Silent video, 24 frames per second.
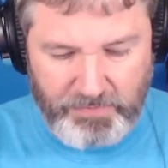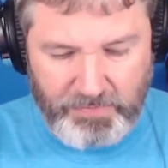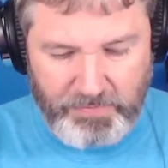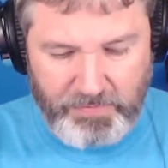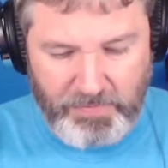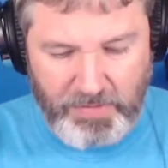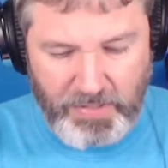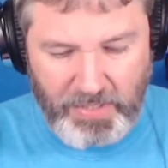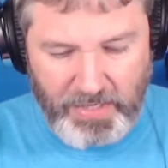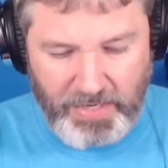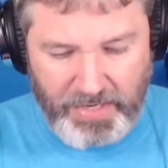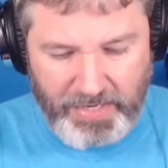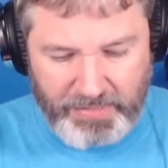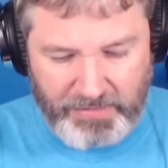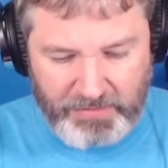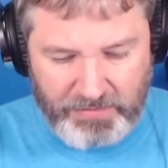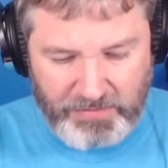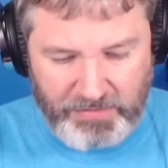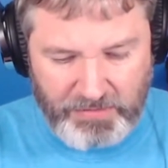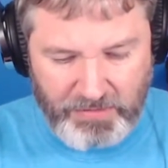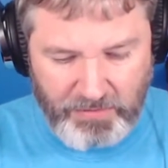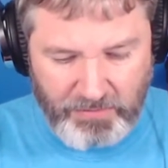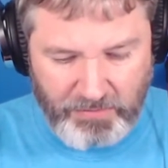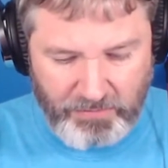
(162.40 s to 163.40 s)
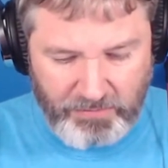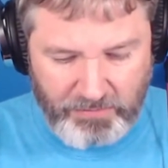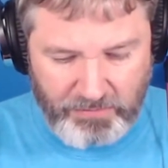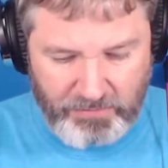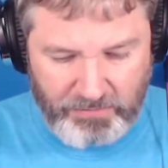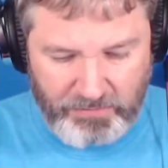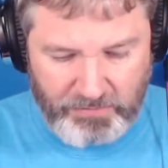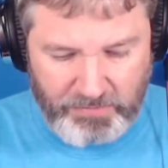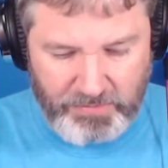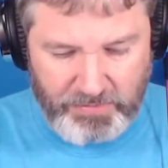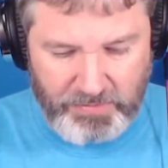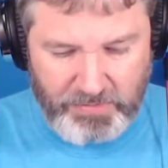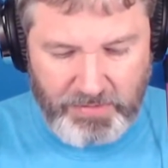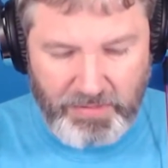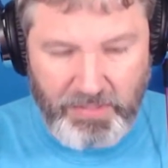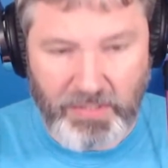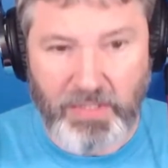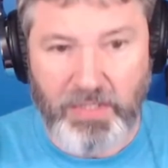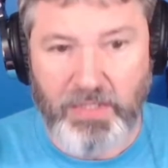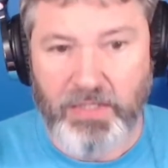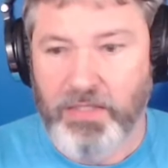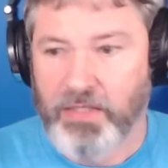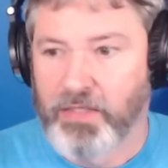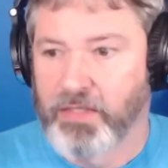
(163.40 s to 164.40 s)
Alright, so
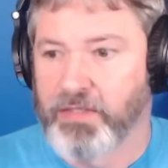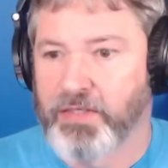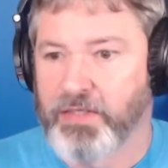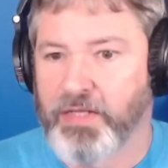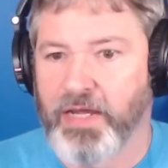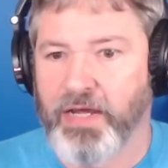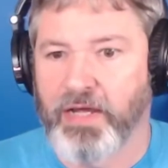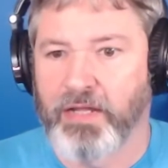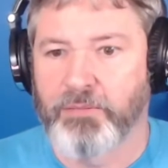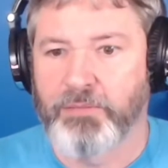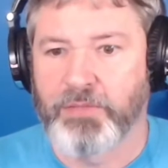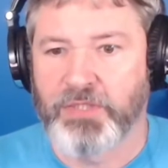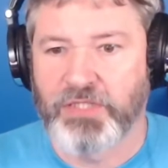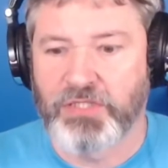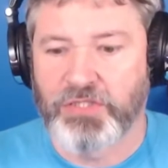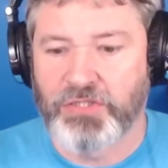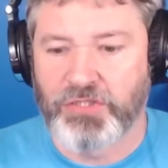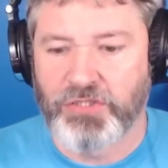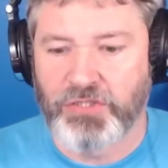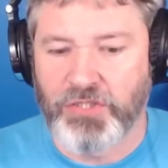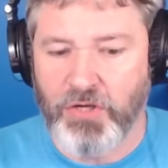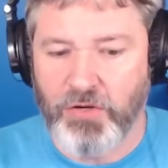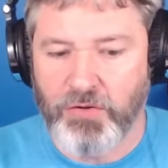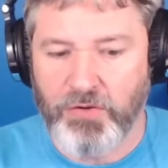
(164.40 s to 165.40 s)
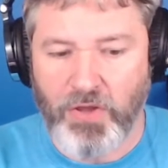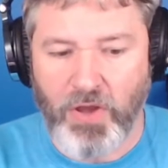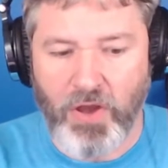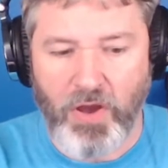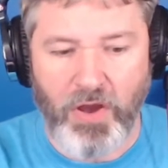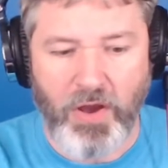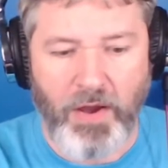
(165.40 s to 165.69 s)
now let me show you.